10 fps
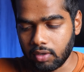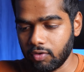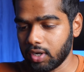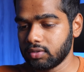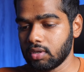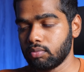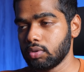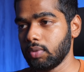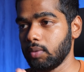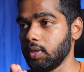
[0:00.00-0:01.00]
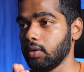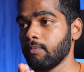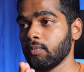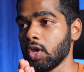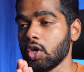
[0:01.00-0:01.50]
For example, maybe
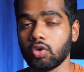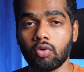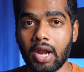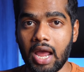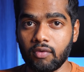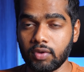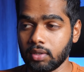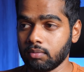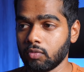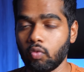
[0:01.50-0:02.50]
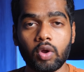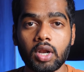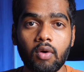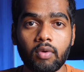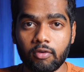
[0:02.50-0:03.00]
you are having 1
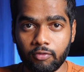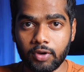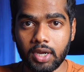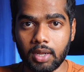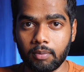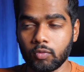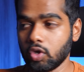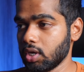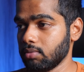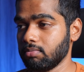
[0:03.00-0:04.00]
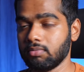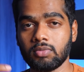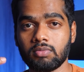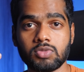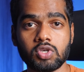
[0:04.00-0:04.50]
hour of free time. You can
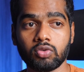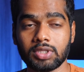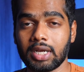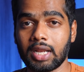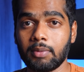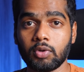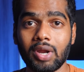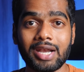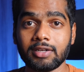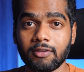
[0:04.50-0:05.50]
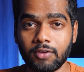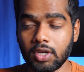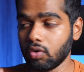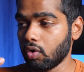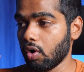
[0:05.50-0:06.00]
use that time to edit the
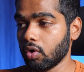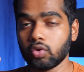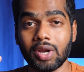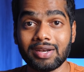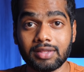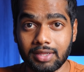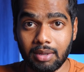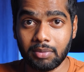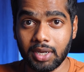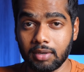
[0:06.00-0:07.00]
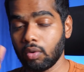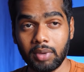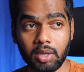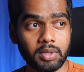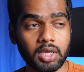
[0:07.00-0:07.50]
video or to edit the thumbnail, or
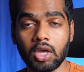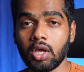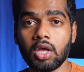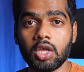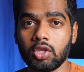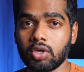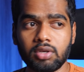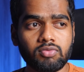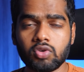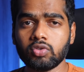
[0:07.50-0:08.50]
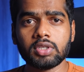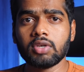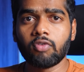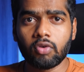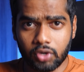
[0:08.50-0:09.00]
maybe you can use it
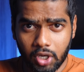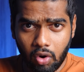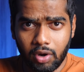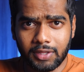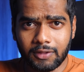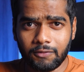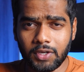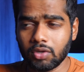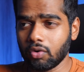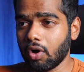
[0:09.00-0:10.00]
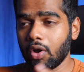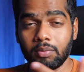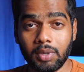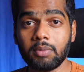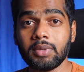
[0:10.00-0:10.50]
for recording the video, or
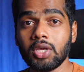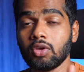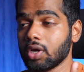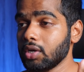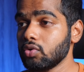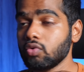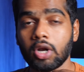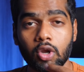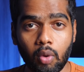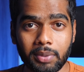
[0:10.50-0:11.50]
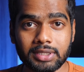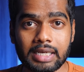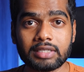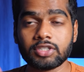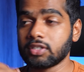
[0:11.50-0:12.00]
maybe you can do a topic
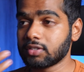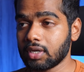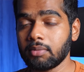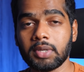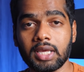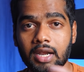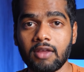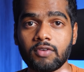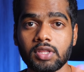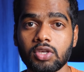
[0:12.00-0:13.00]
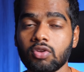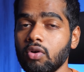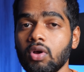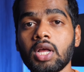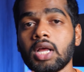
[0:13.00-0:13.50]
selection, scripting and everything,
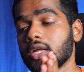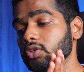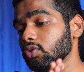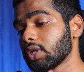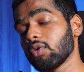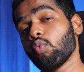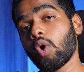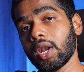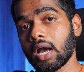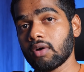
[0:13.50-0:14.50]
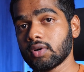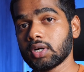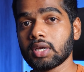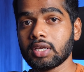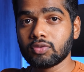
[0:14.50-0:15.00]
so that 1
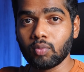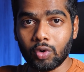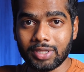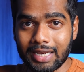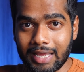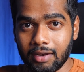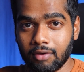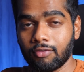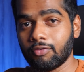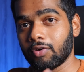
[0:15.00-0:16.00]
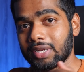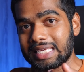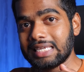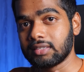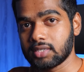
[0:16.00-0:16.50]
hour is more than enough for
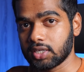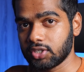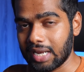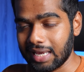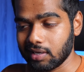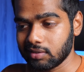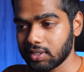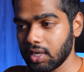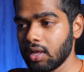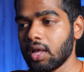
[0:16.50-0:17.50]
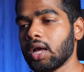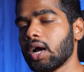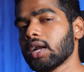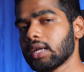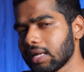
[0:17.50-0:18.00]
each section, I can say.
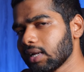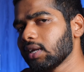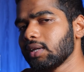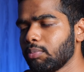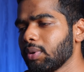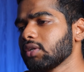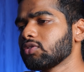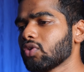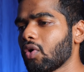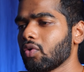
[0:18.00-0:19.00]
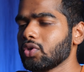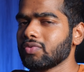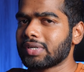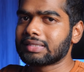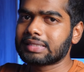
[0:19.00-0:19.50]
And it depends on
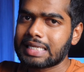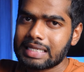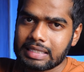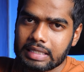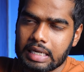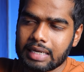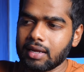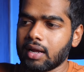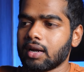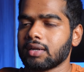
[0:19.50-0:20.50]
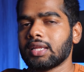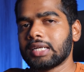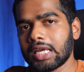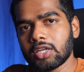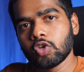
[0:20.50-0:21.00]
your skill set and the
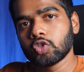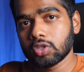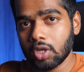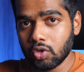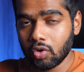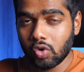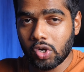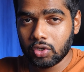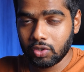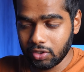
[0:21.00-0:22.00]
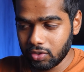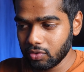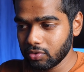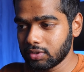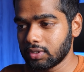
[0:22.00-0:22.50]
techniques that you are going to
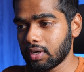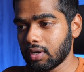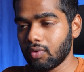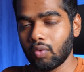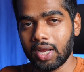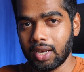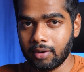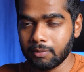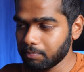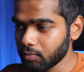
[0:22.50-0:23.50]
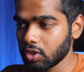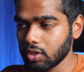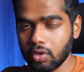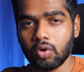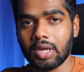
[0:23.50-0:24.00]
use while
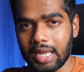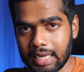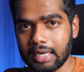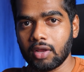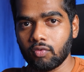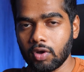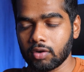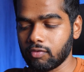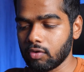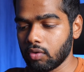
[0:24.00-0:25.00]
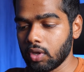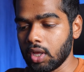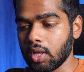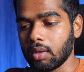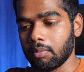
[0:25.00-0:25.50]
entire workflow.
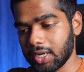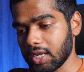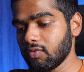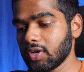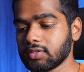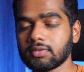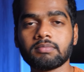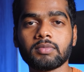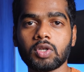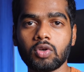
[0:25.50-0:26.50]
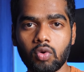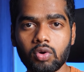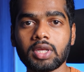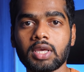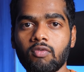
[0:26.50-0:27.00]
But anyways,
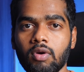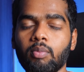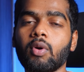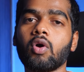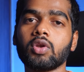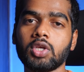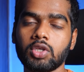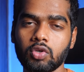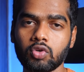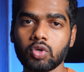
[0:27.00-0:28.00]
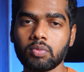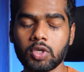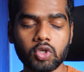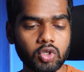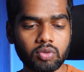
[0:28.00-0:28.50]
don't give up on YouTube.
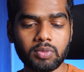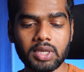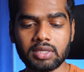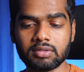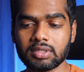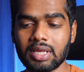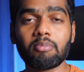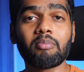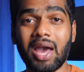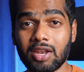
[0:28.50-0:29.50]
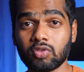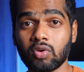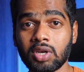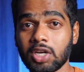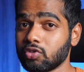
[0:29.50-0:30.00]
YouTube is a
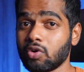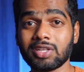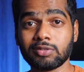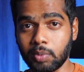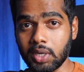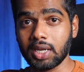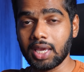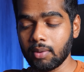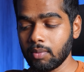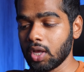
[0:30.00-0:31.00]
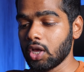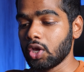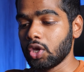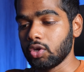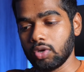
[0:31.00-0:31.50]
marathon, it's not a sprint game.
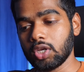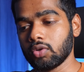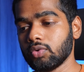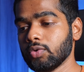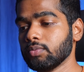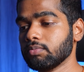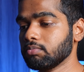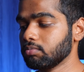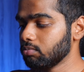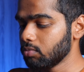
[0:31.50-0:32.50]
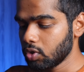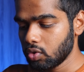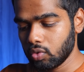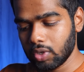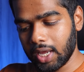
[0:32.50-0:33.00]
You need to
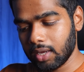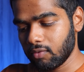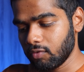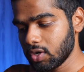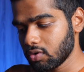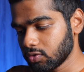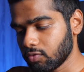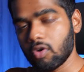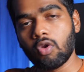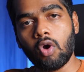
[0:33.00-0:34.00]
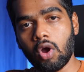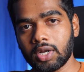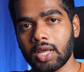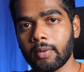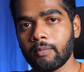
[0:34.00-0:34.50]
do like videos for a long
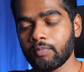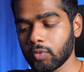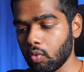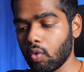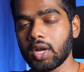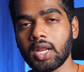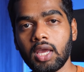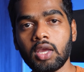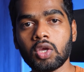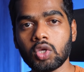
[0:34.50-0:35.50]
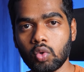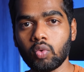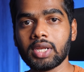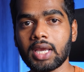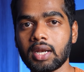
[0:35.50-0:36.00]
time. One day you
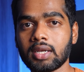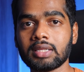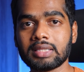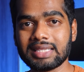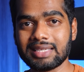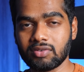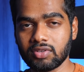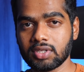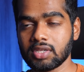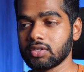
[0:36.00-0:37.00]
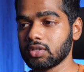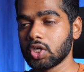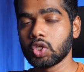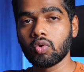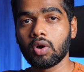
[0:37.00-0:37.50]
will get the results
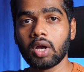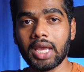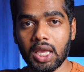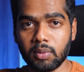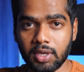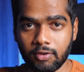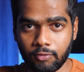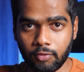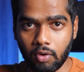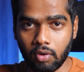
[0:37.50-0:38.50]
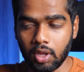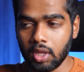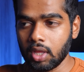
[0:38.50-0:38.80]
that you are aiming for.